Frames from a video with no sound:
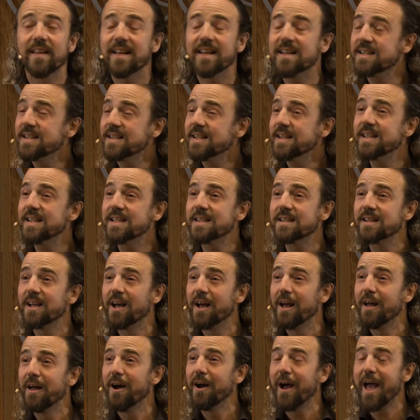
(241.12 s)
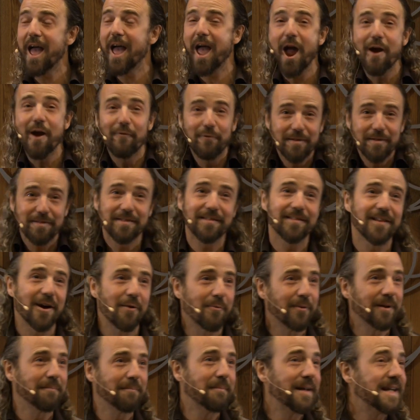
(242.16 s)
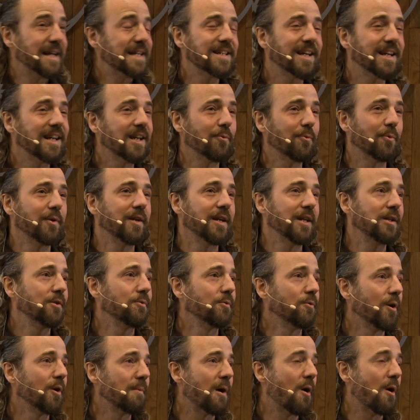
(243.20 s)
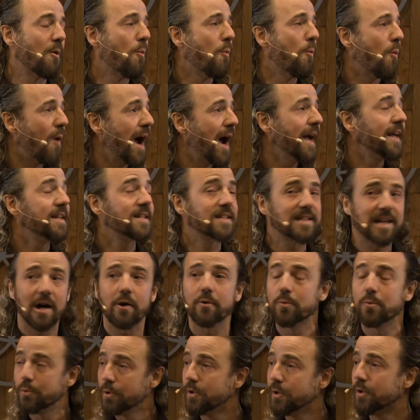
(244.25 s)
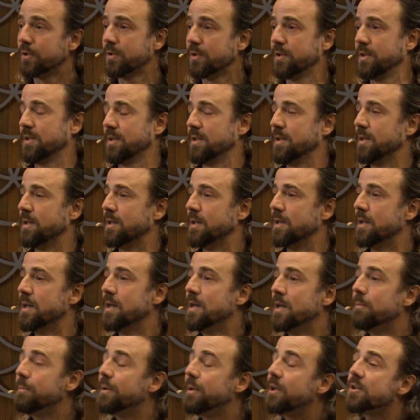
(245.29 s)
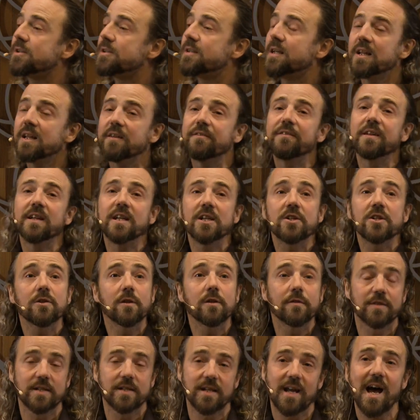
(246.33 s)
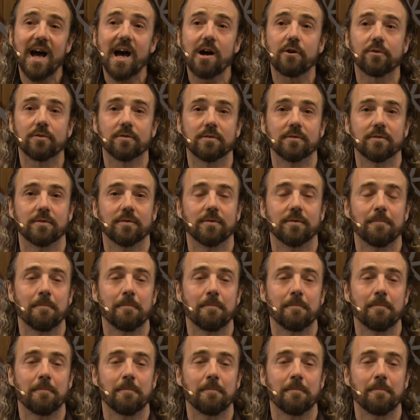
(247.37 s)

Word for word: This is everything that we need to know about why sound works. Because the definition of sound,